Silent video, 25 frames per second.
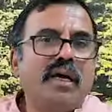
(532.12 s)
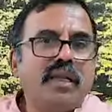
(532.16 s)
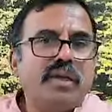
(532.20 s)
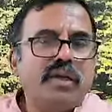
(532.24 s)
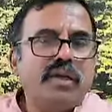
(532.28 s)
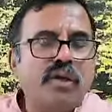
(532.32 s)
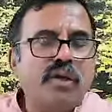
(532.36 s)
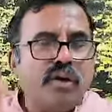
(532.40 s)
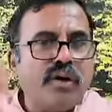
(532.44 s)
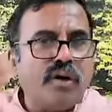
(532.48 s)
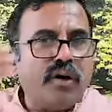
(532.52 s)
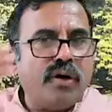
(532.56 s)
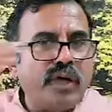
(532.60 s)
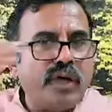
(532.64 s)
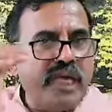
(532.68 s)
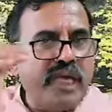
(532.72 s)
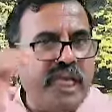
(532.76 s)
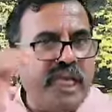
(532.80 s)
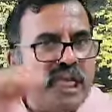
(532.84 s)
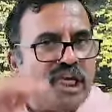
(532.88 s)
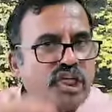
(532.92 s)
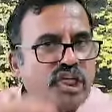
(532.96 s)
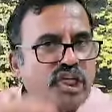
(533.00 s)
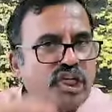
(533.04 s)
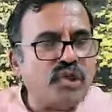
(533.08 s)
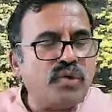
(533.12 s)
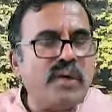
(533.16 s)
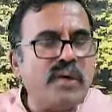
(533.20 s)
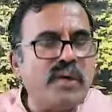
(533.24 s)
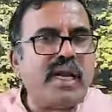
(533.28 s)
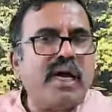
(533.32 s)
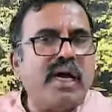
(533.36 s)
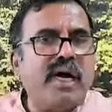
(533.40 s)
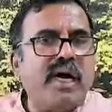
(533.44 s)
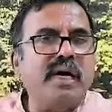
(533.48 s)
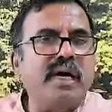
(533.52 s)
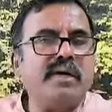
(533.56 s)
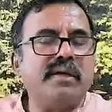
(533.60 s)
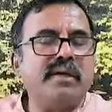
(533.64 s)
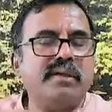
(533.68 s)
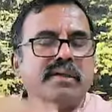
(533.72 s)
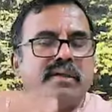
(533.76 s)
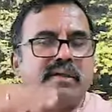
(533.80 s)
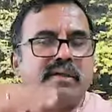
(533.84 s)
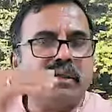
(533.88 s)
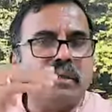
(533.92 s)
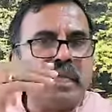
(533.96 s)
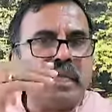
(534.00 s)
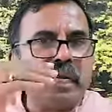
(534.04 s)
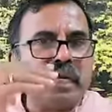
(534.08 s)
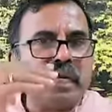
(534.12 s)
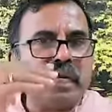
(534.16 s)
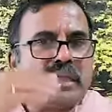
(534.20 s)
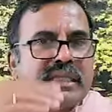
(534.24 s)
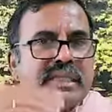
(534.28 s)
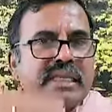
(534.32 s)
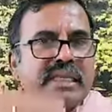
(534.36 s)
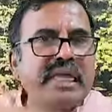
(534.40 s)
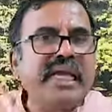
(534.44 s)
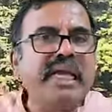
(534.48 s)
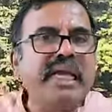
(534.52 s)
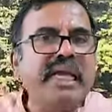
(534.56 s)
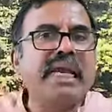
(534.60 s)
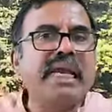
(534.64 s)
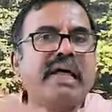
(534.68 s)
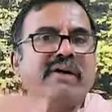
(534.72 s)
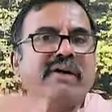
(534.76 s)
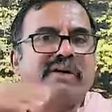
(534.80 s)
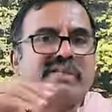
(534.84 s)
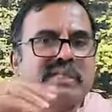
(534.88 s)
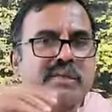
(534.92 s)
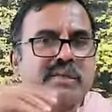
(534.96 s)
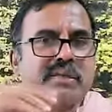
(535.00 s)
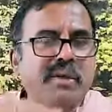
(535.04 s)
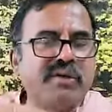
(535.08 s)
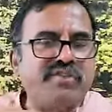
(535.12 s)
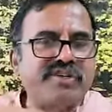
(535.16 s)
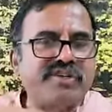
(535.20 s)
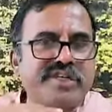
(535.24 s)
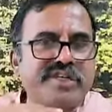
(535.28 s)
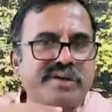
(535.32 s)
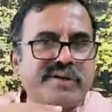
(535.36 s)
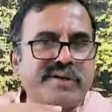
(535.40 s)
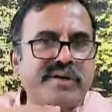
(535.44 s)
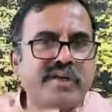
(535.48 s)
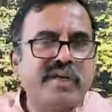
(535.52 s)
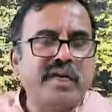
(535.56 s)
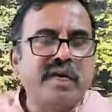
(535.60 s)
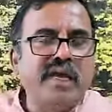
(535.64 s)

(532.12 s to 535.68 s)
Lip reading: No. Ishvara, there are three levels of manifestation.